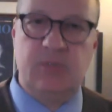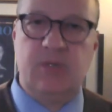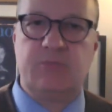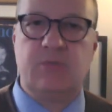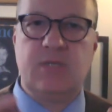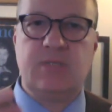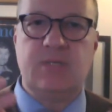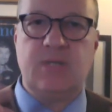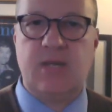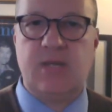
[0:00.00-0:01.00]
And after
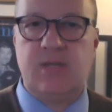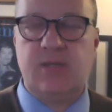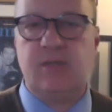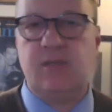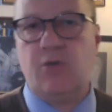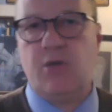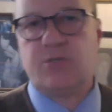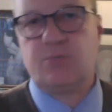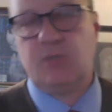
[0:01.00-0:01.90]
1980, he lost